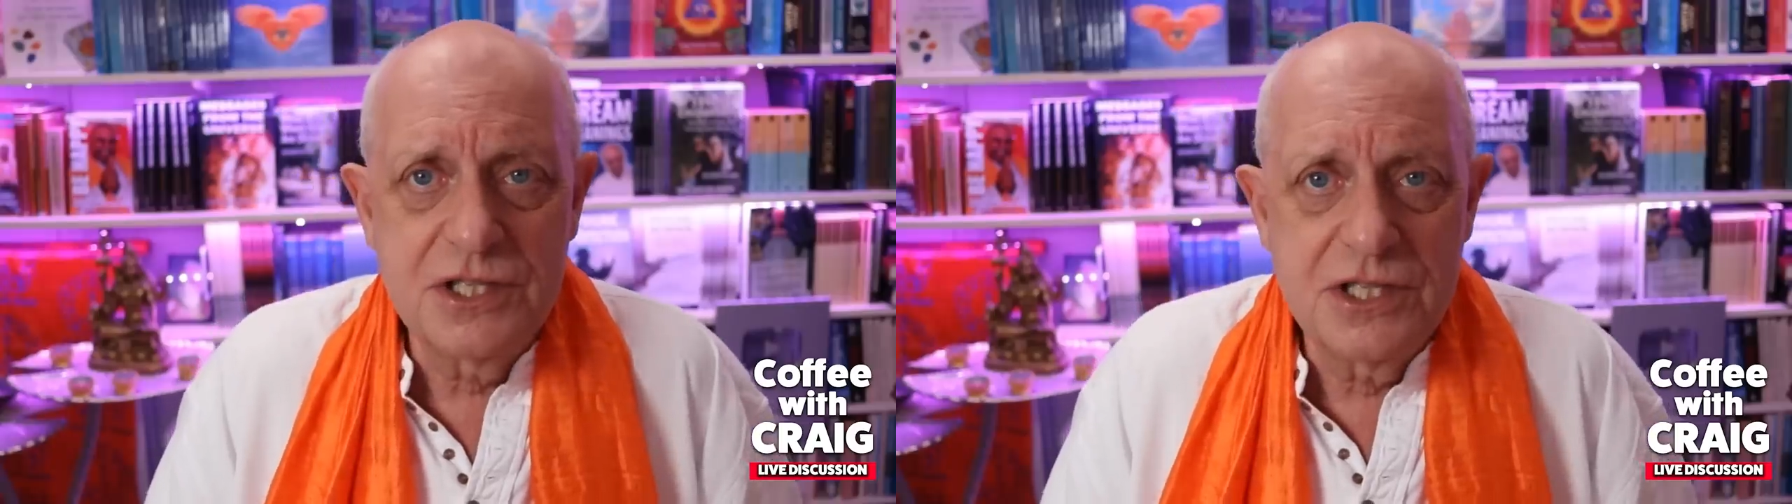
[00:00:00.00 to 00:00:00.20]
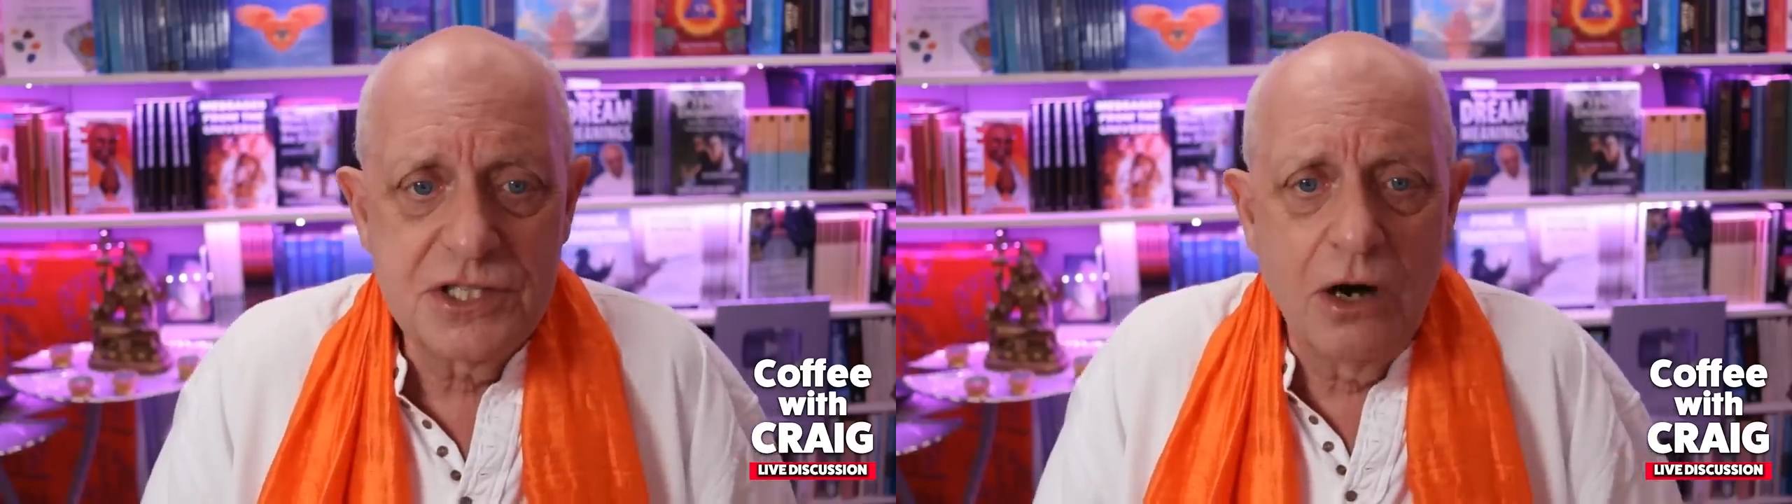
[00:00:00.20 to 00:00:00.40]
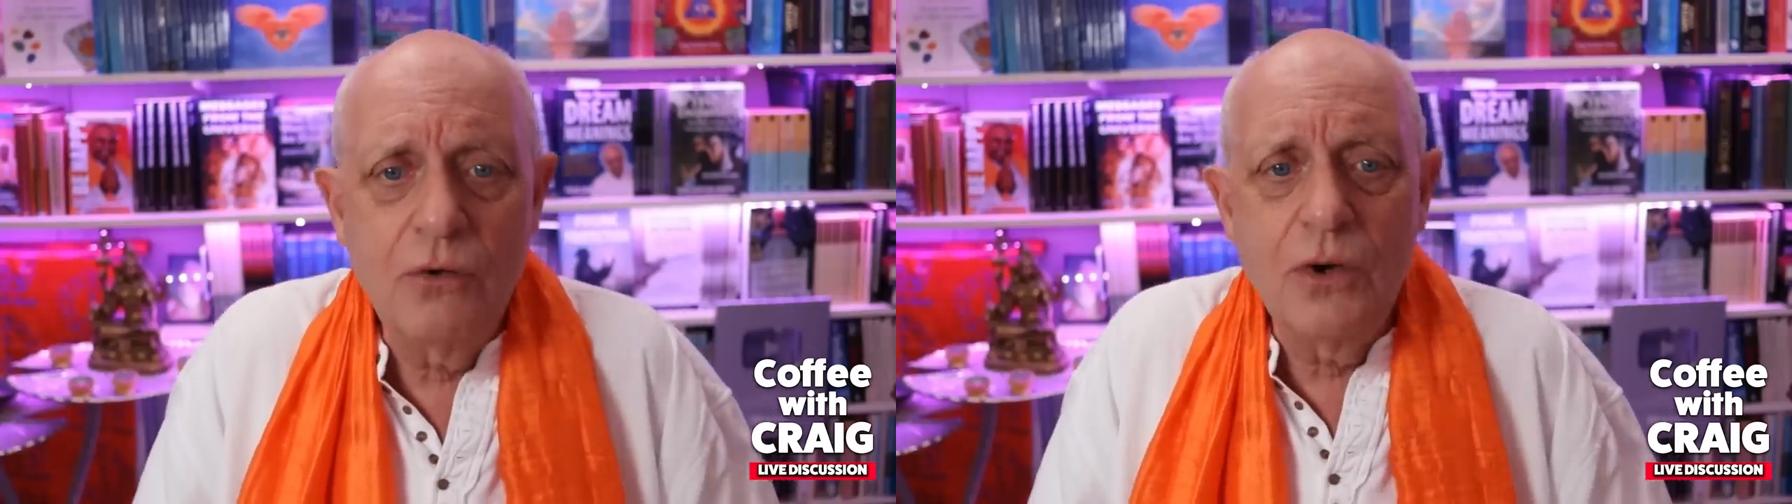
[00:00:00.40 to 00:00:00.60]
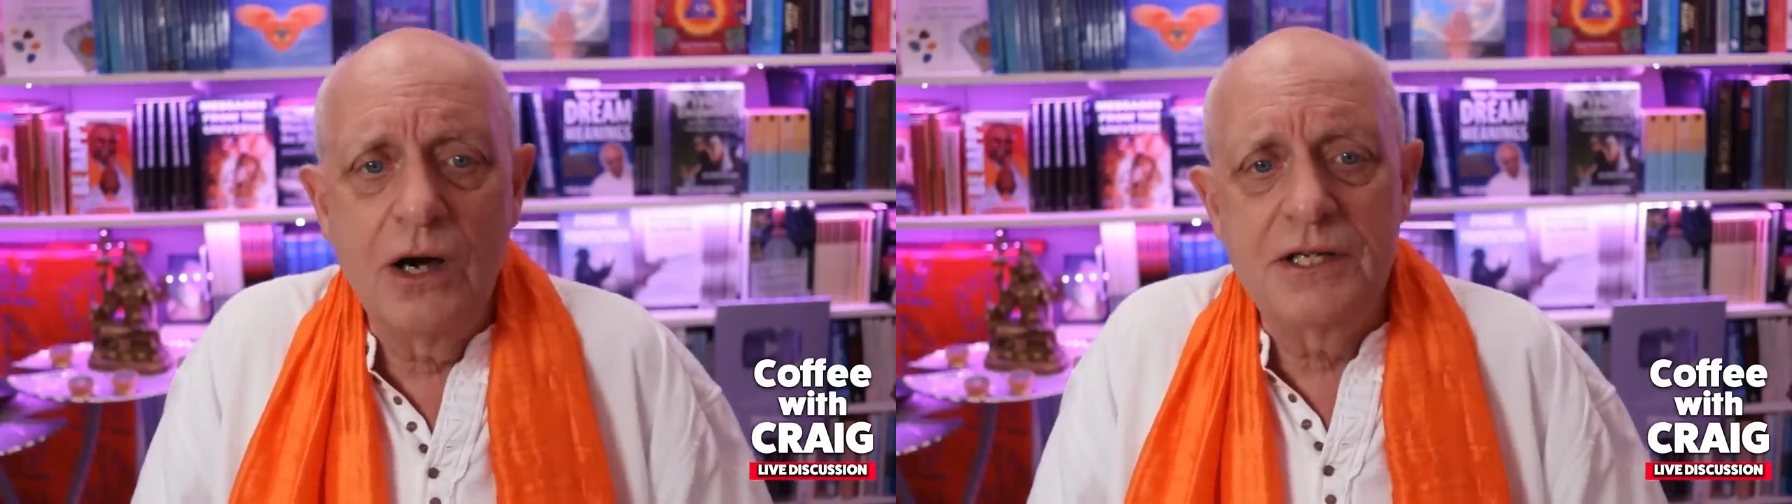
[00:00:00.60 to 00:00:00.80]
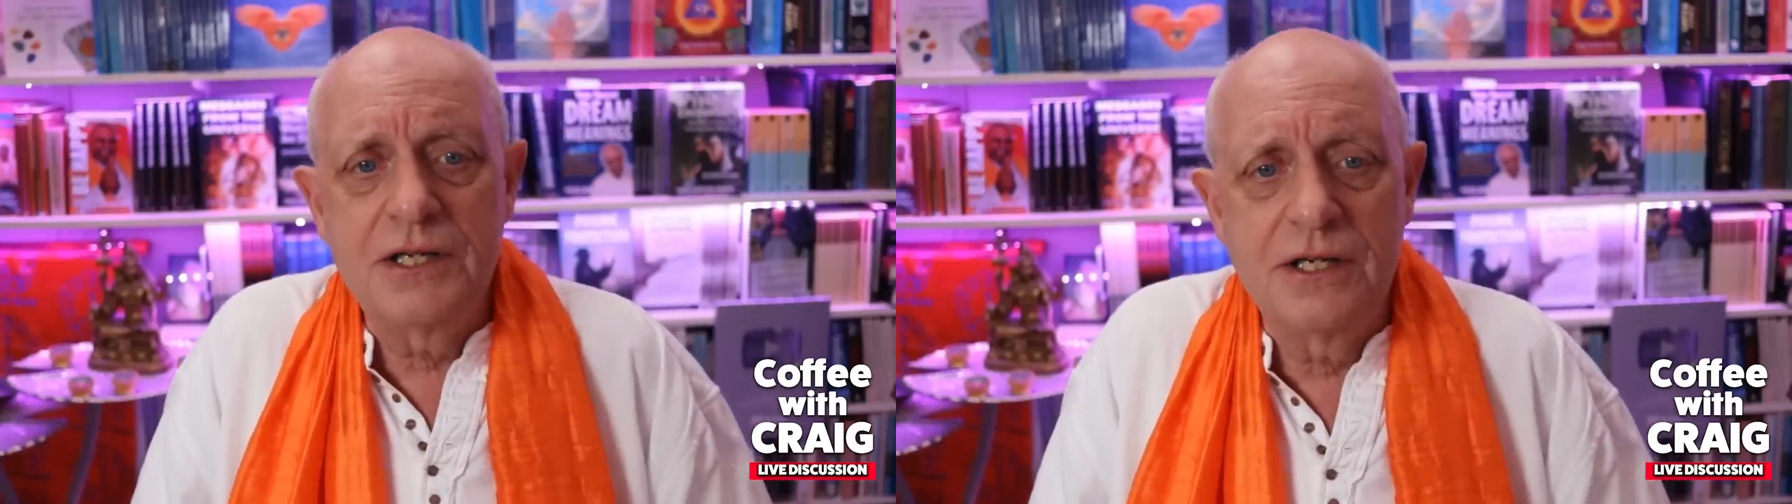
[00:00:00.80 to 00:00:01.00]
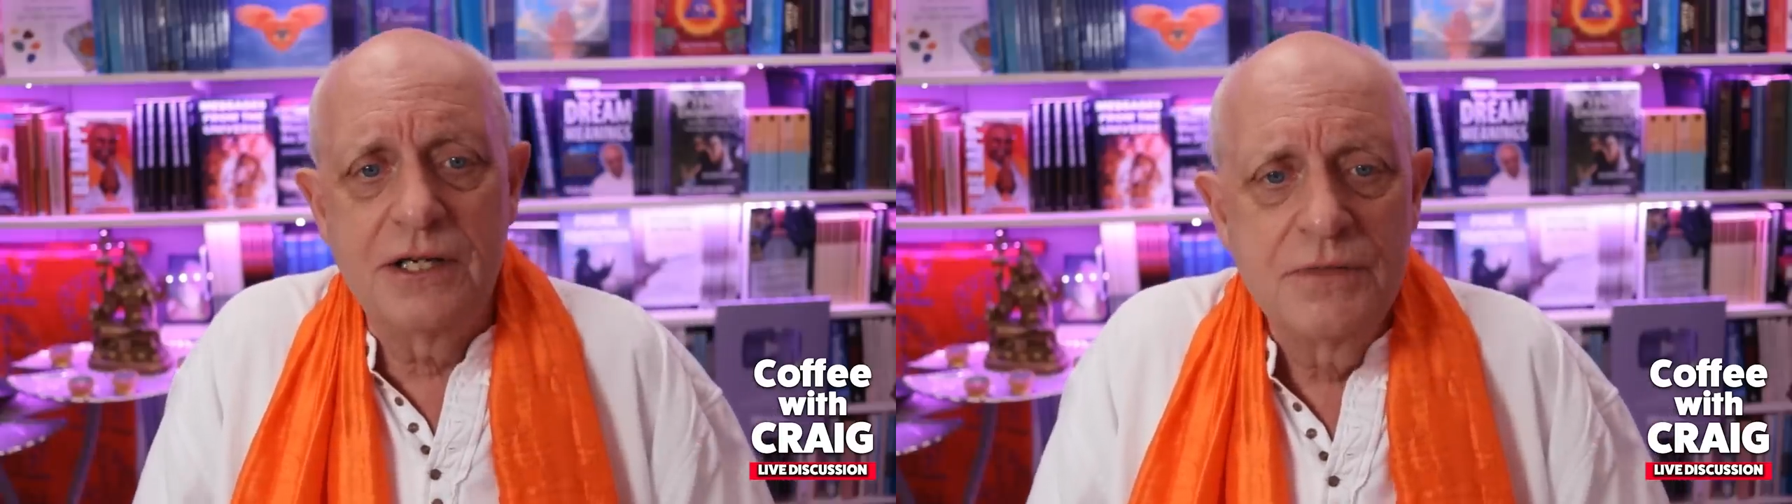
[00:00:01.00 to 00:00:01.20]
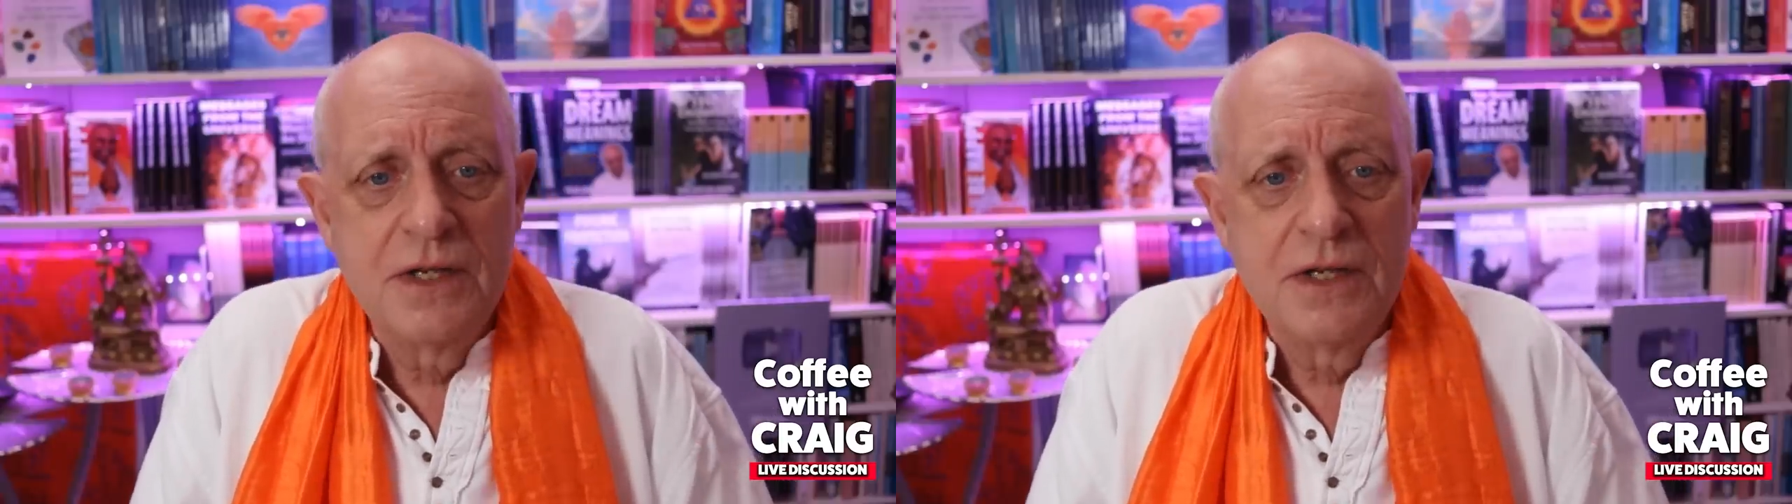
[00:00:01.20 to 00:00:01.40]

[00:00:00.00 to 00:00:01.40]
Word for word: this whole idea